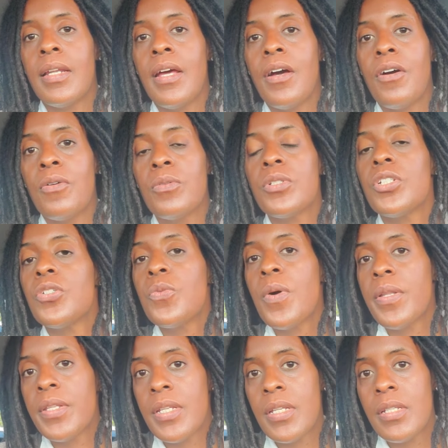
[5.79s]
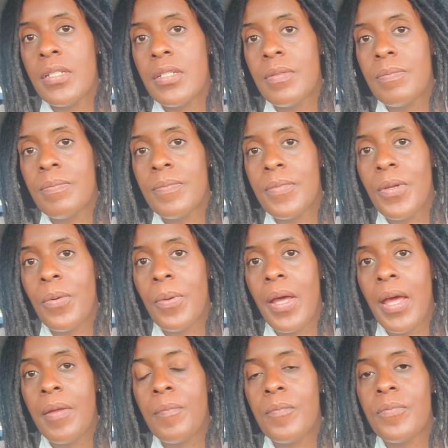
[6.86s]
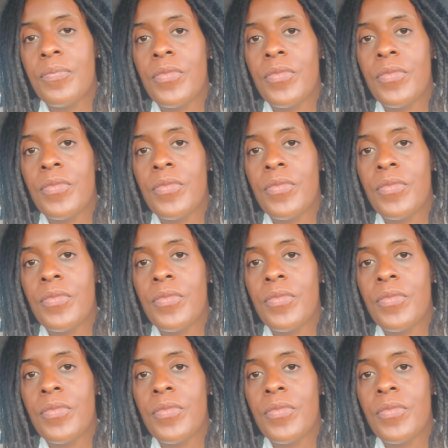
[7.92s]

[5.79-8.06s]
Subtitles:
Now, chew on this, okay?